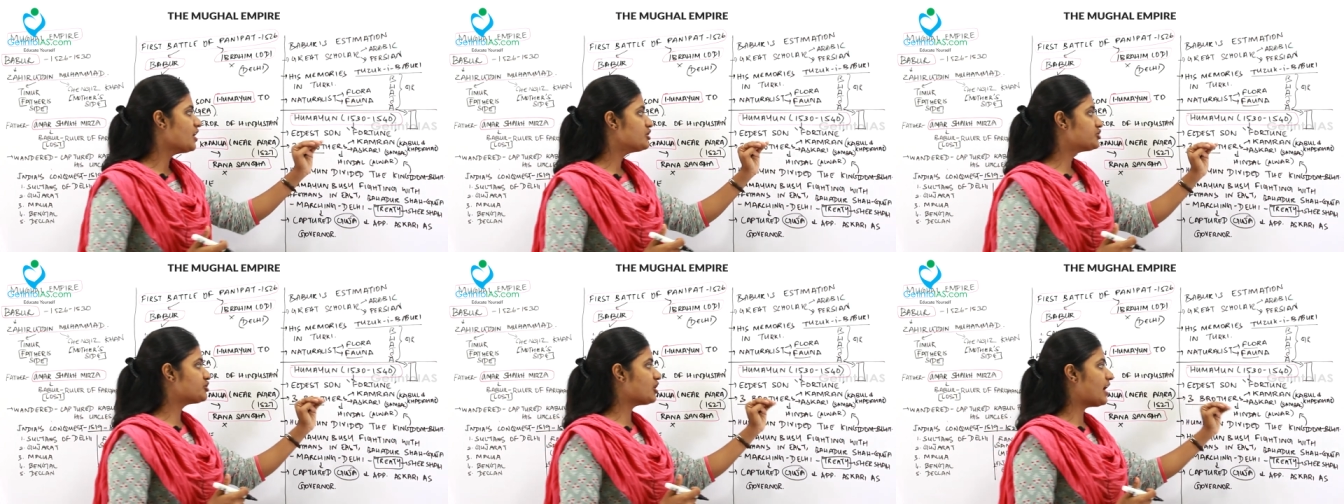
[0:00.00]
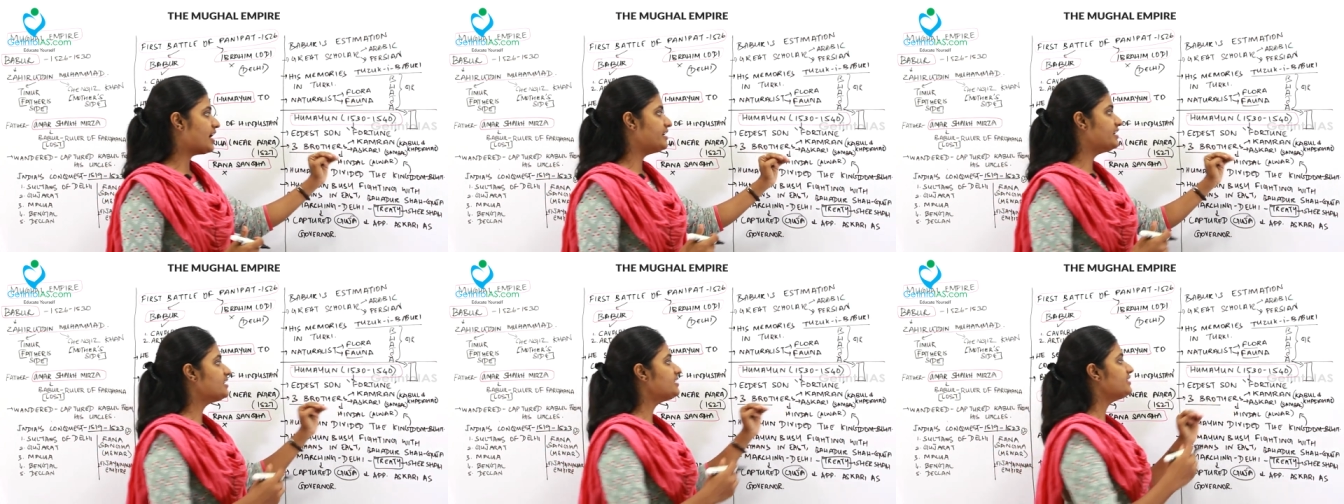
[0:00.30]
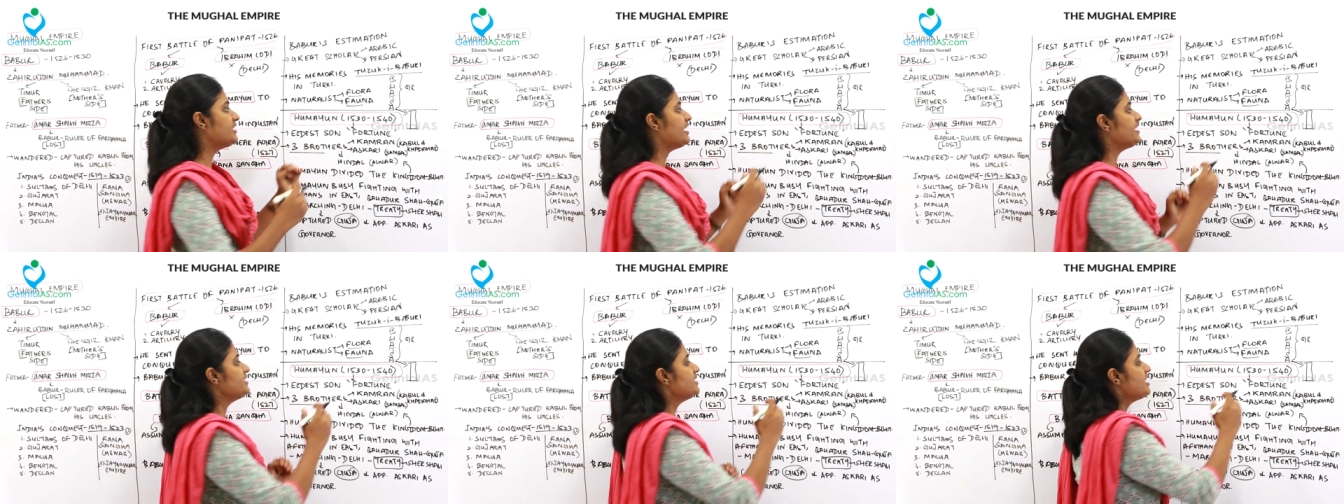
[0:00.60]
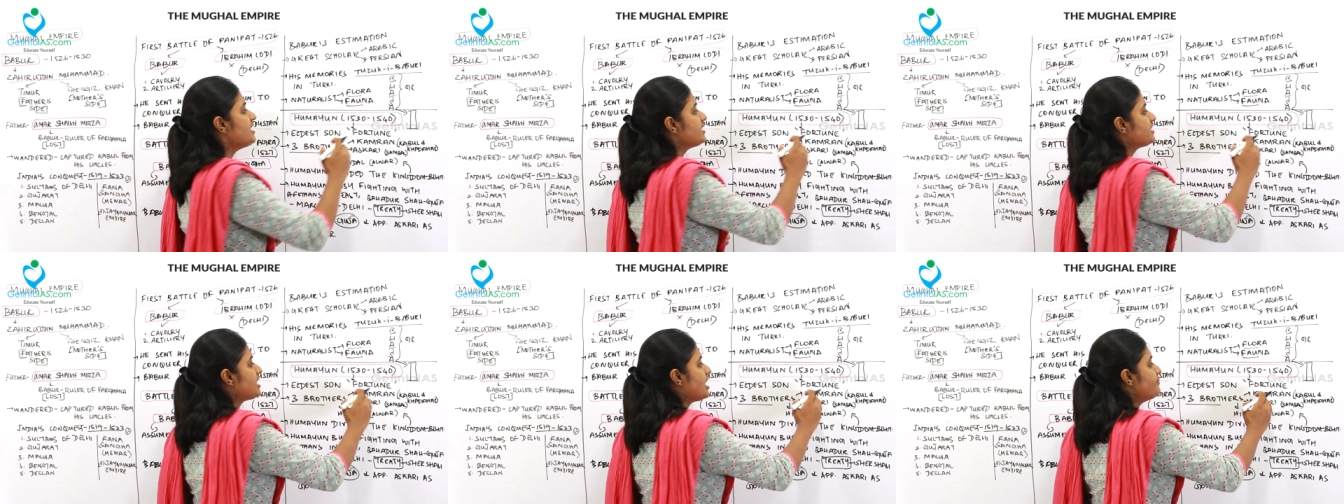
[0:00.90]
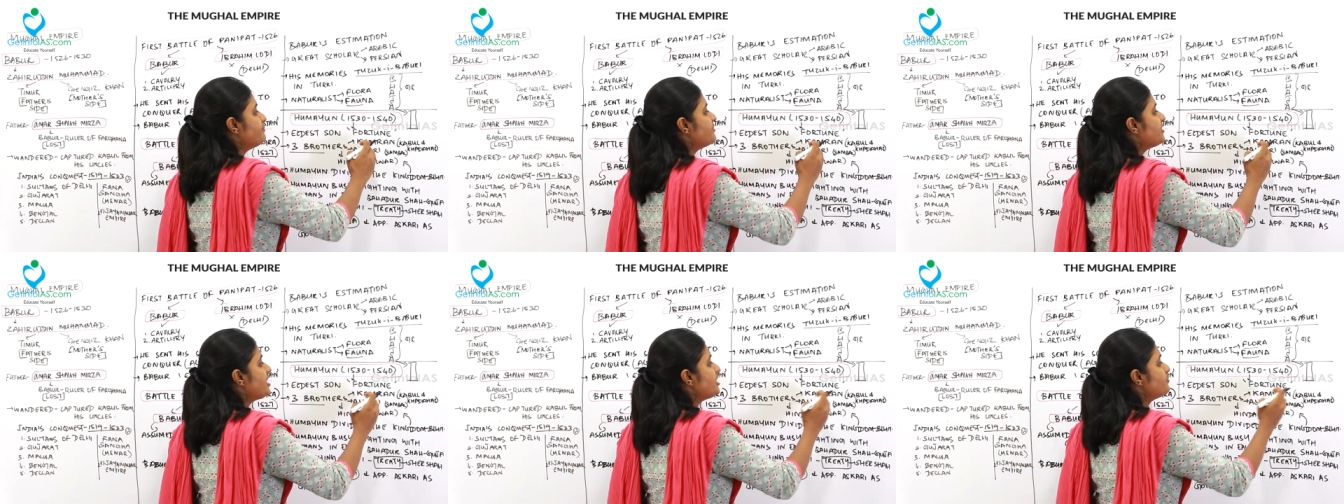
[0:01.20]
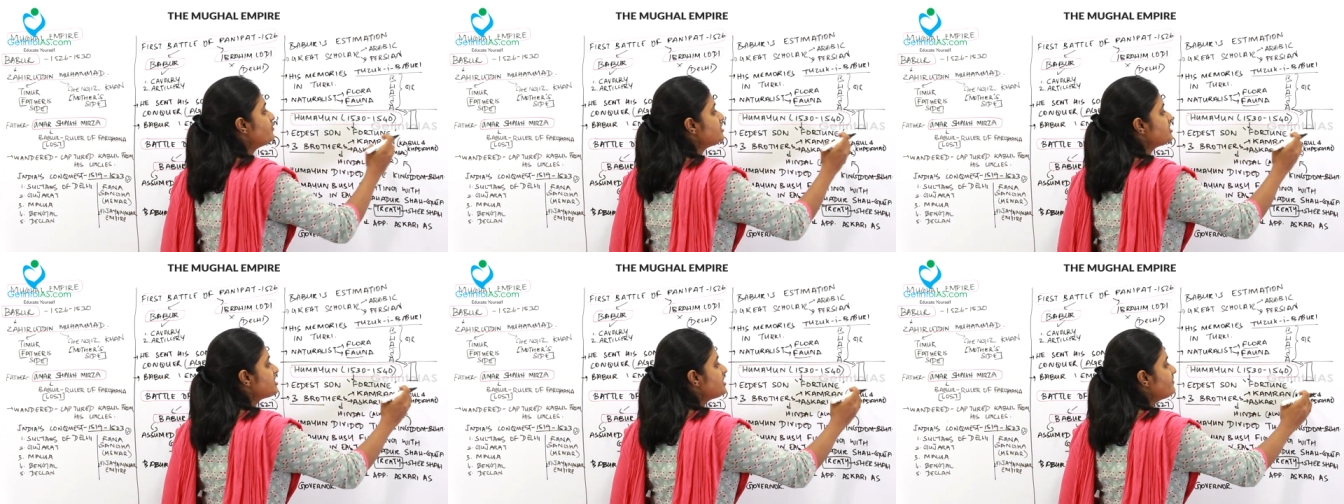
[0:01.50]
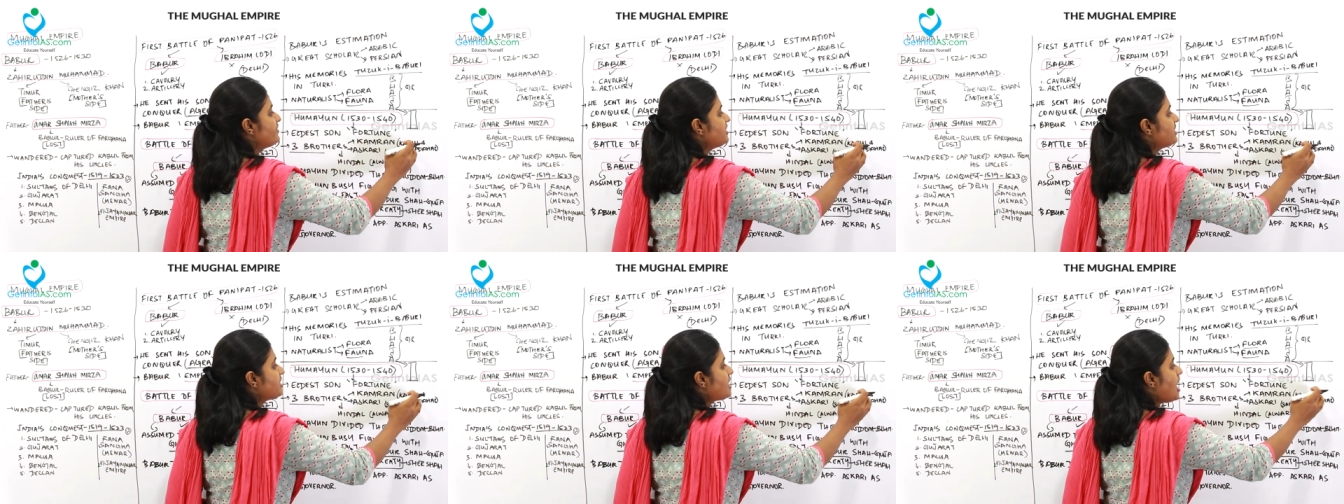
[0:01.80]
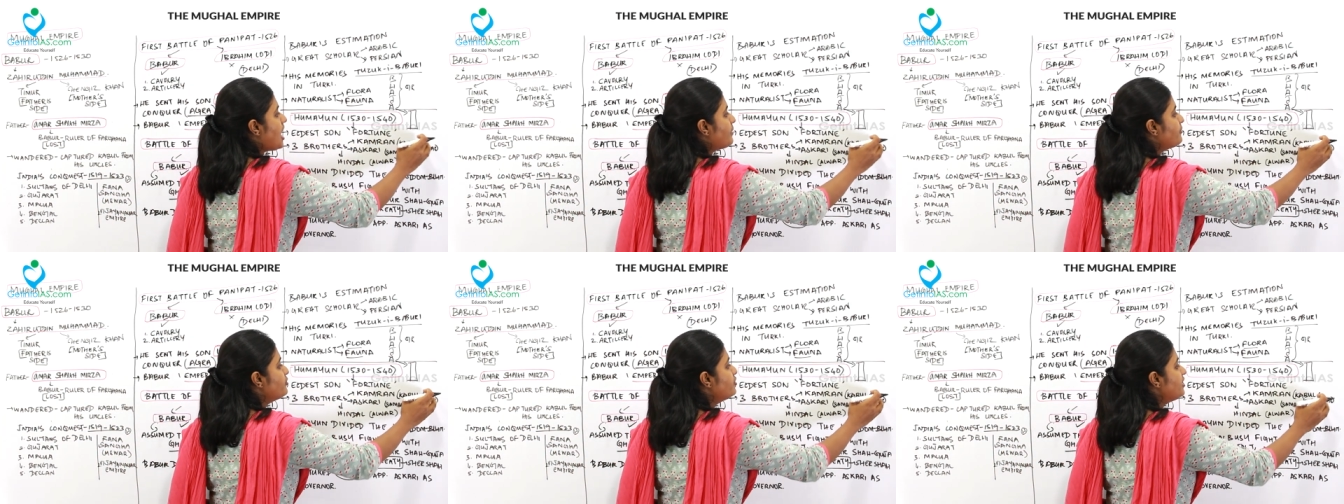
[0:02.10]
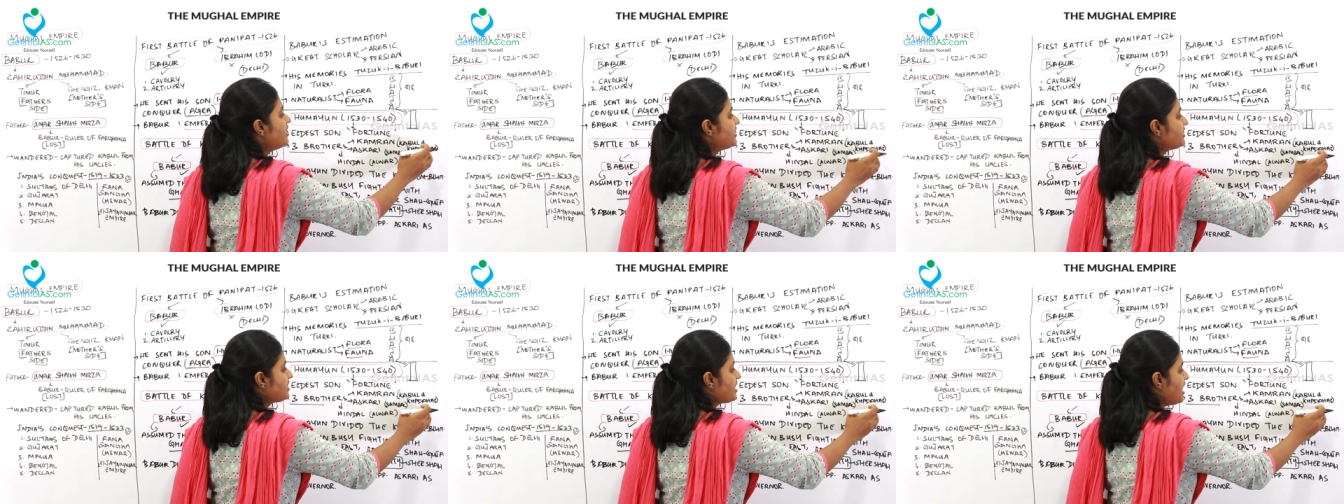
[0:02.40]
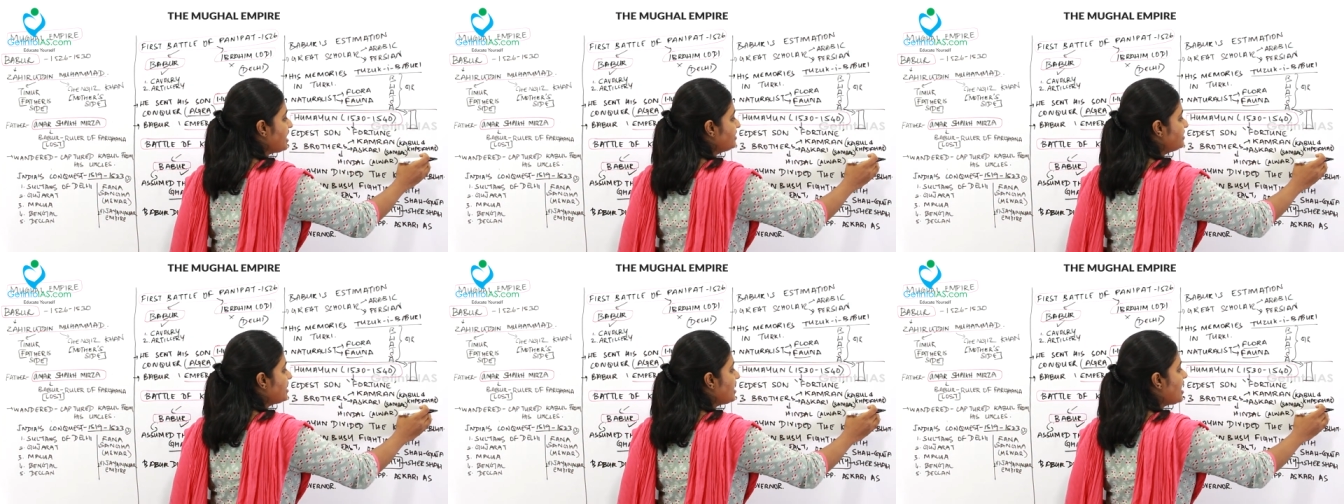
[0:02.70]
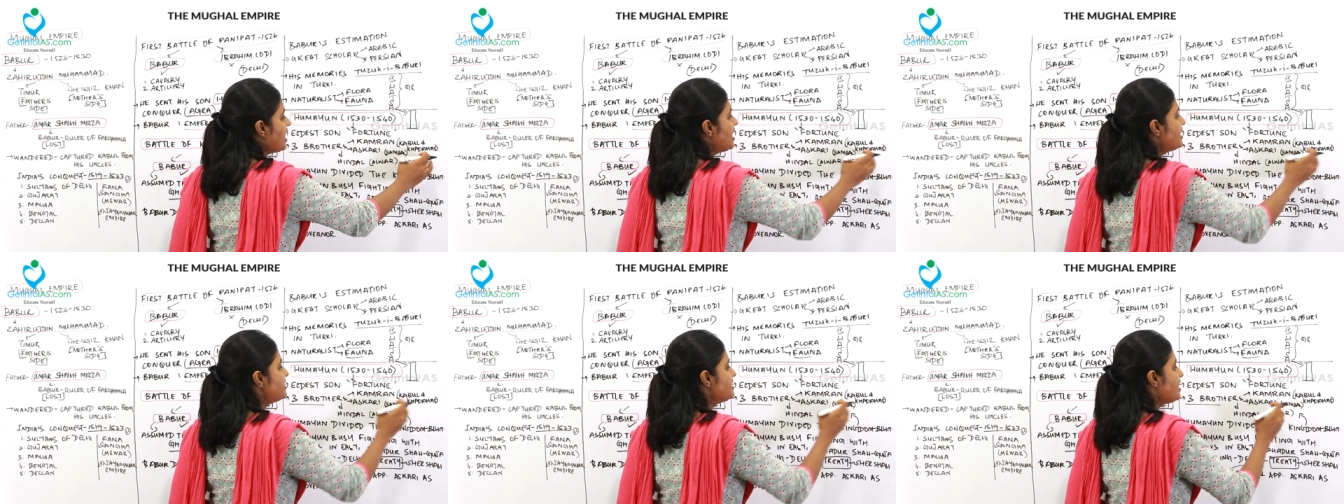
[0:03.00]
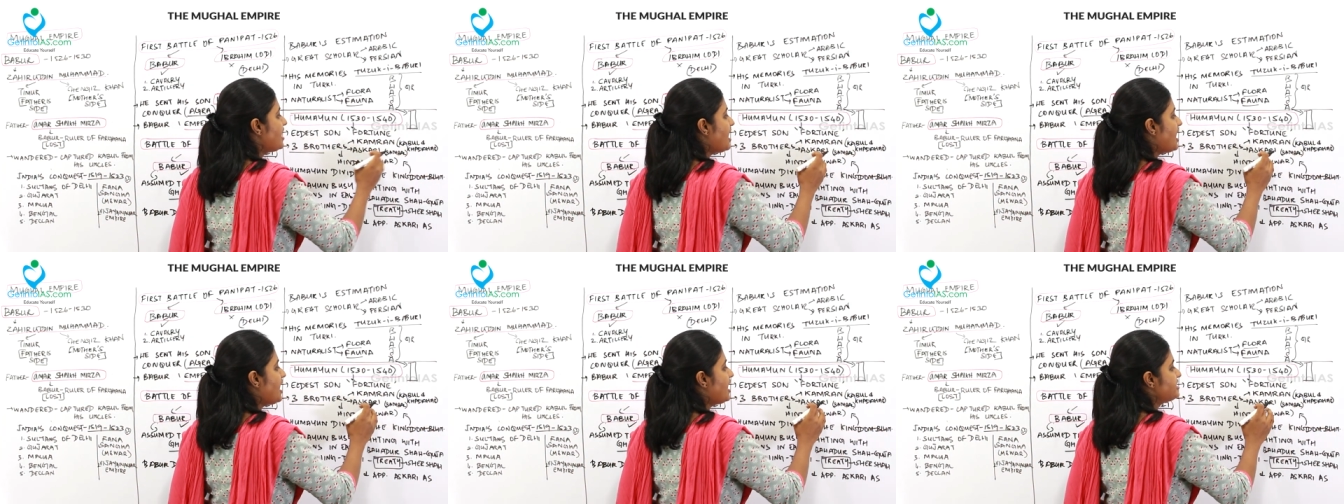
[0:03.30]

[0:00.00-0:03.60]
So under that, Kamran was given Kabul and Kandahar,